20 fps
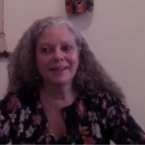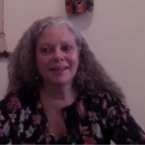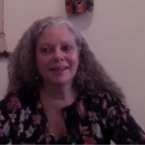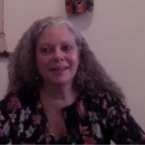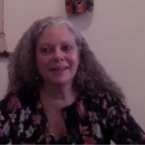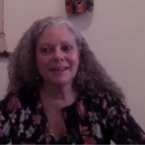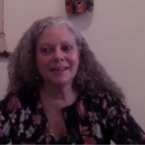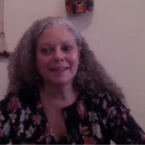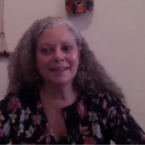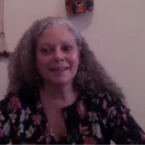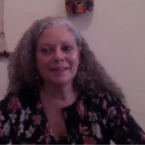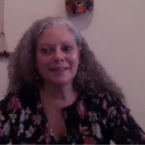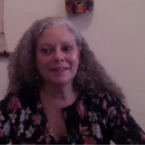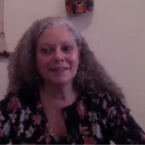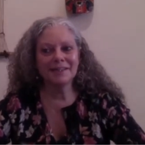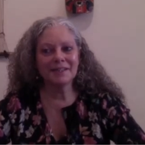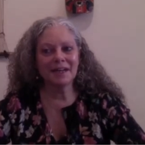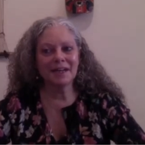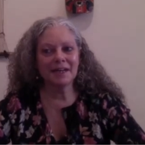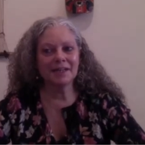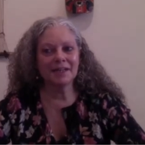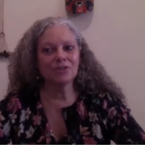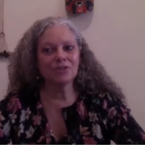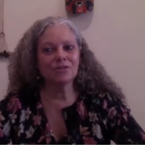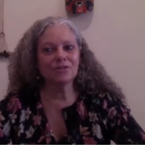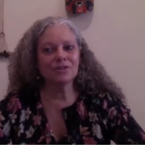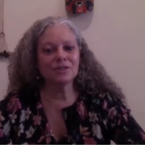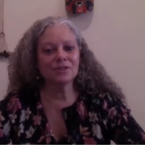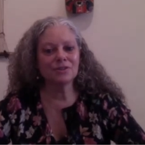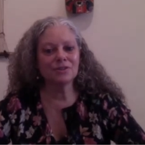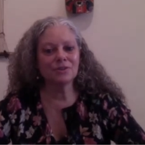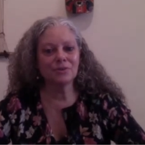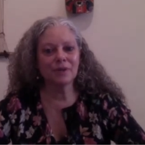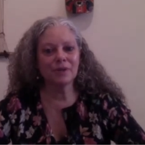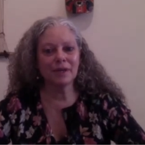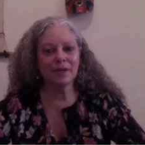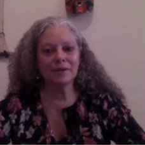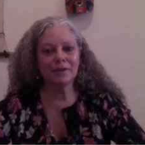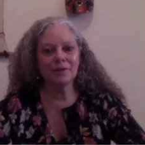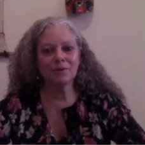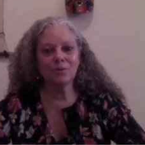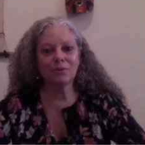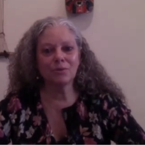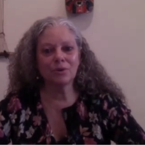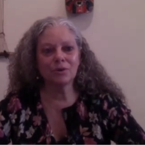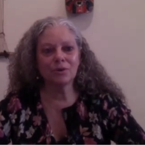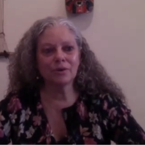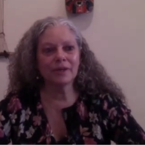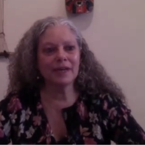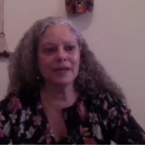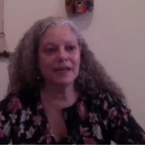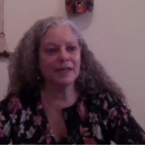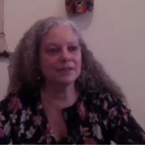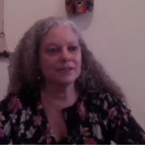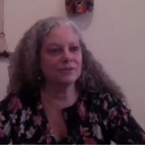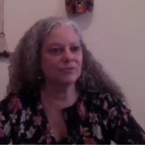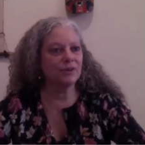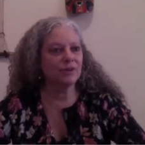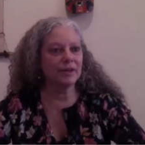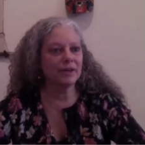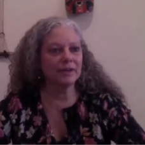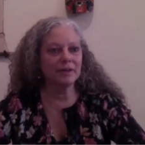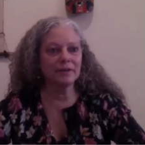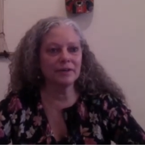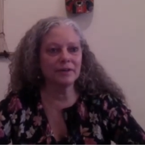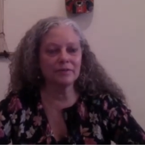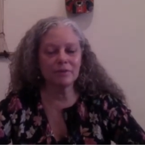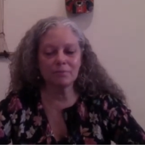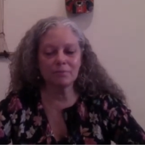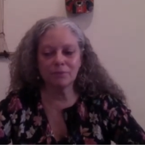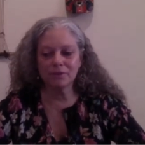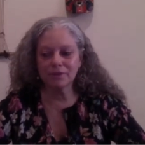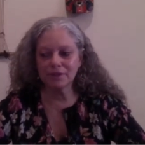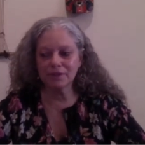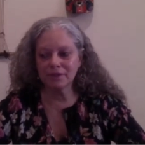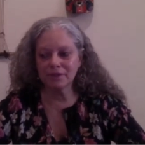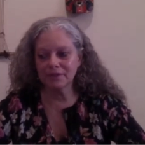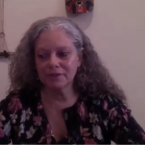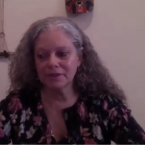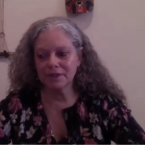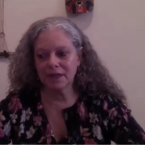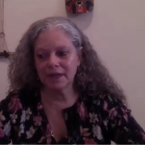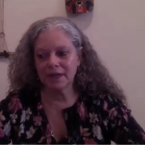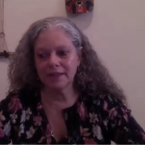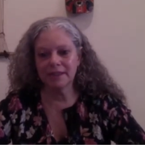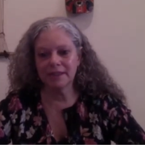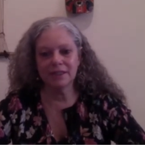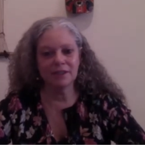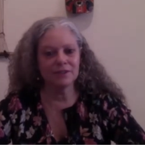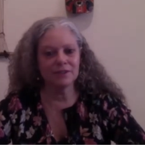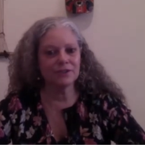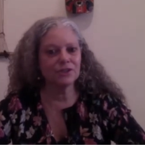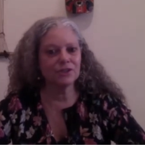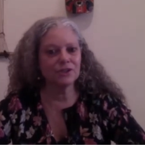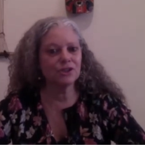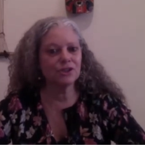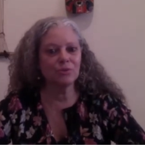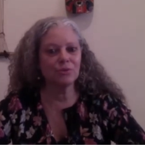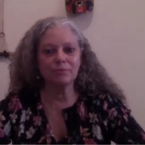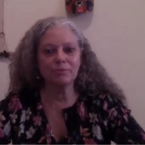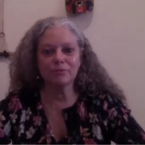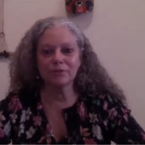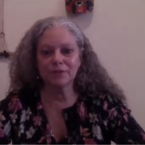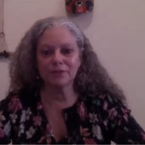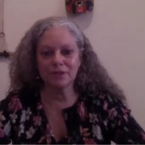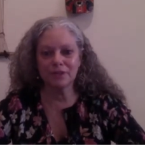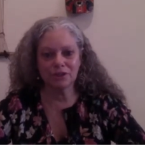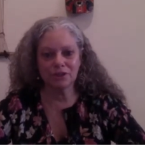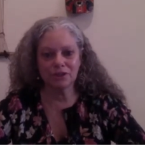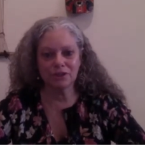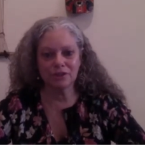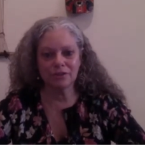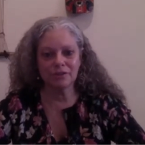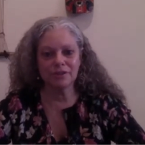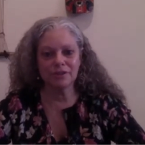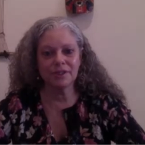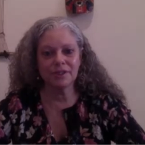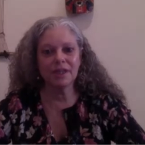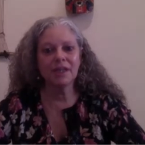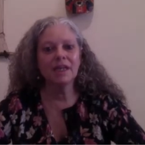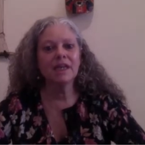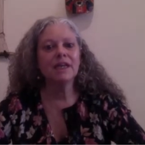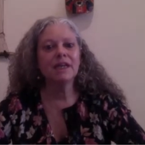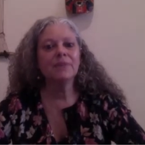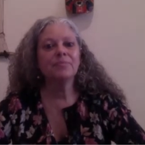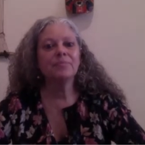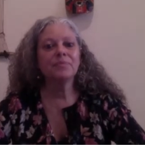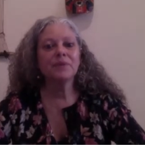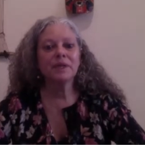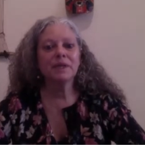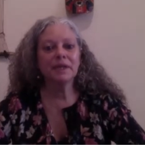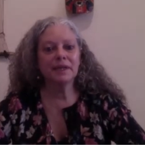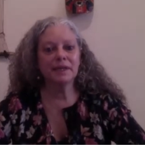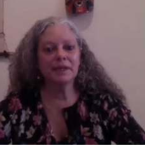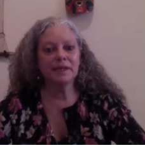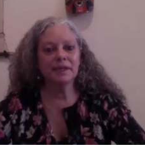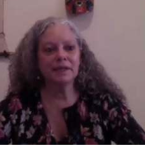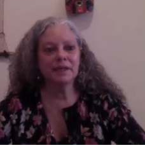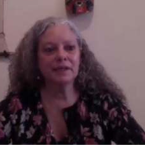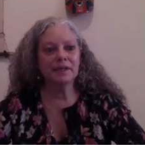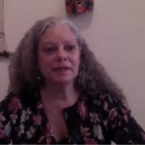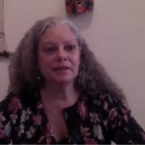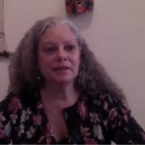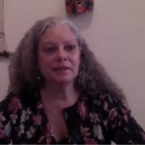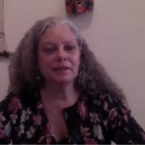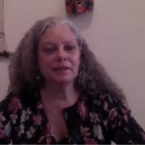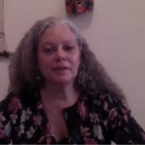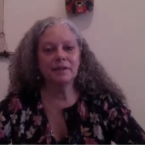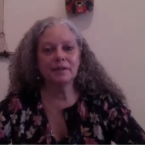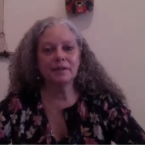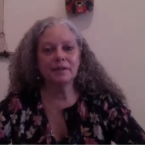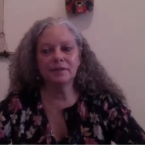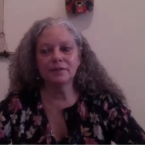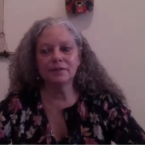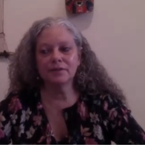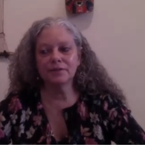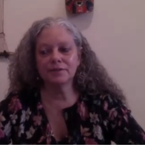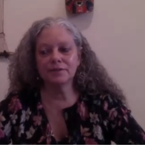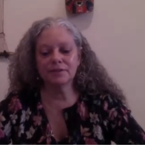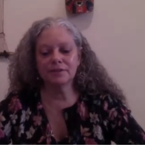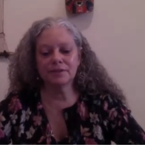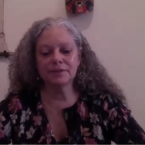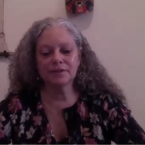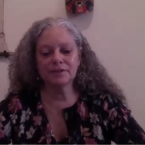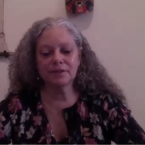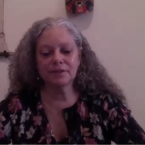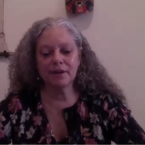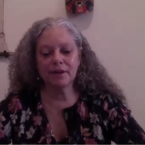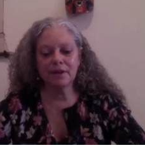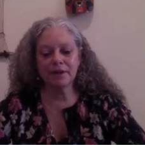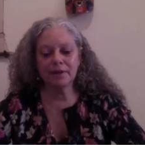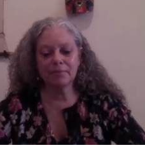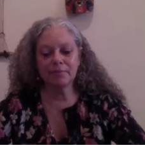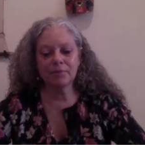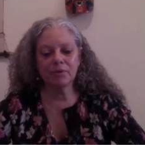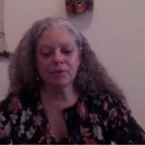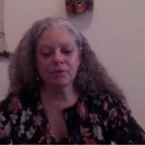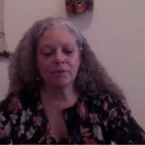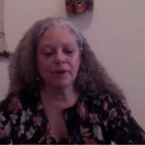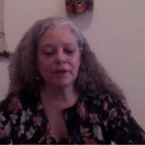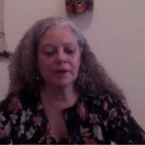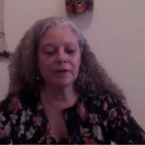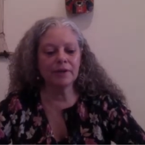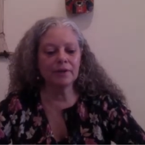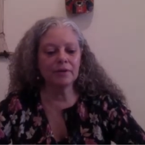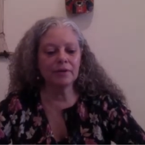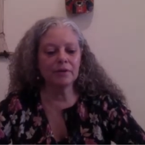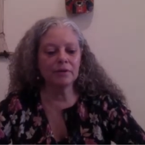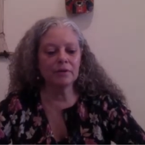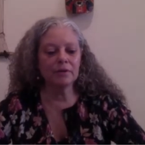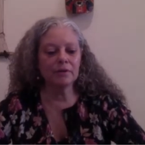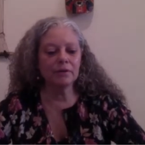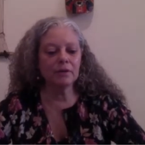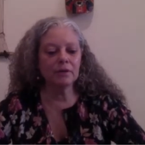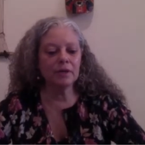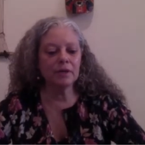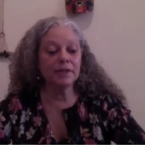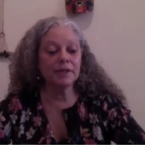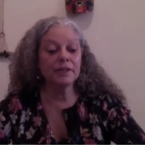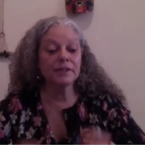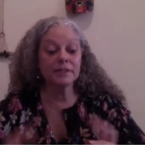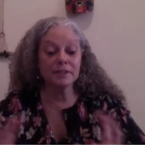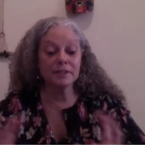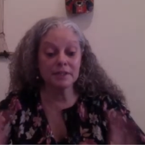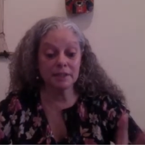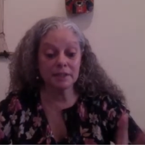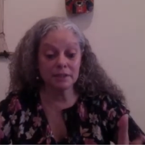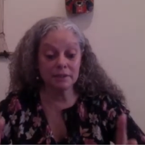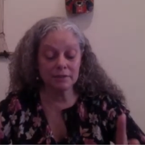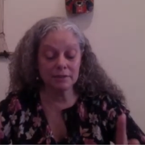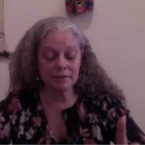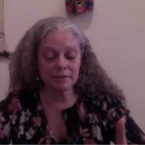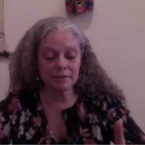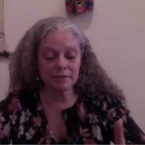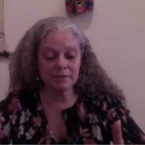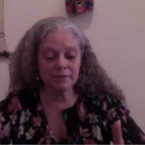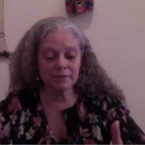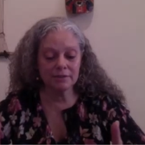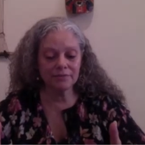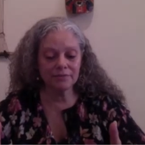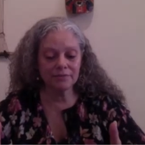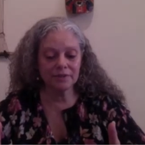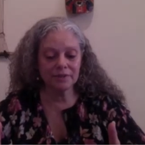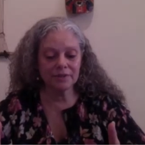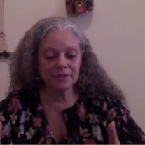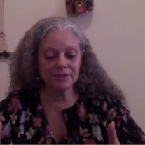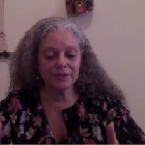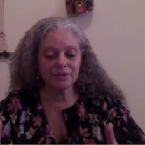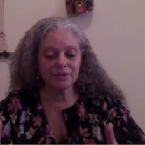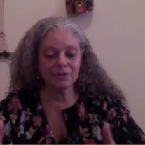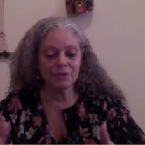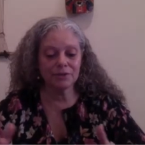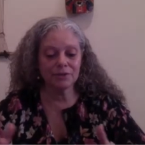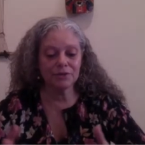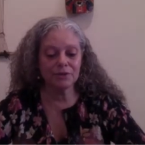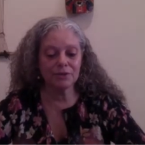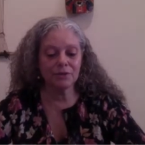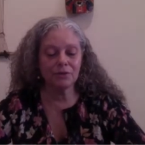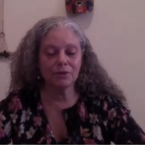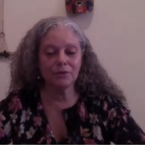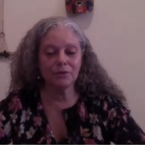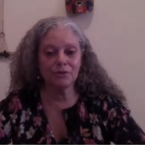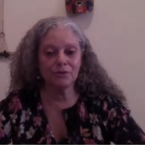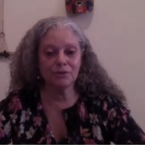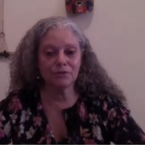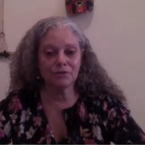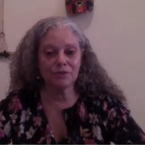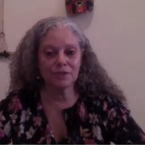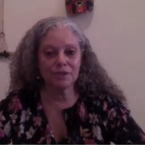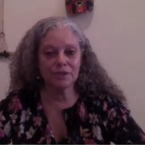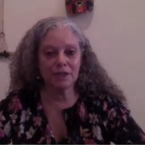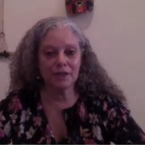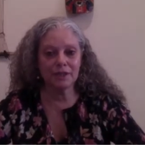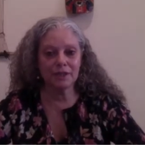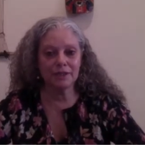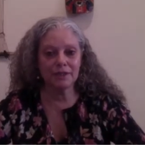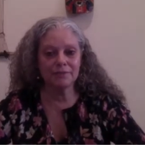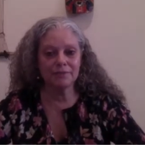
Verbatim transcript: He's not interested in doing any of the work. He hasn't read any of the books I've assigned. He doesn't show up for sessions. He is this kind of perennial innocent. That's also a huge facade.